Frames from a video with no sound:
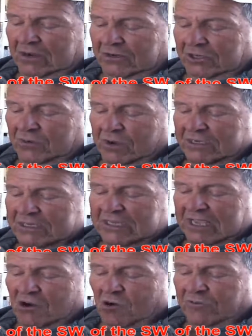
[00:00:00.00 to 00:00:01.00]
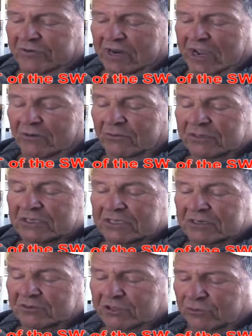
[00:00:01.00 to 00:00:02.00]
Do you want to stay overnight with us
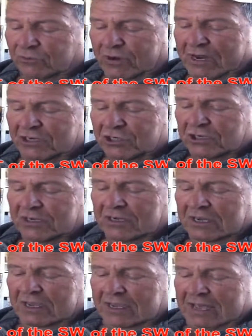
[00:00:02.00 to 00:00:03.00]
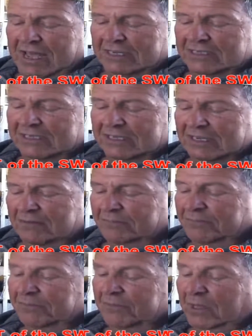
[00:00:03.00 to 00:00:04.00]
here at the ranch? Asked
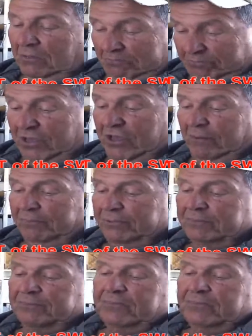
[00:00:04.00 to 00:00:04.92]
Sam. Yep.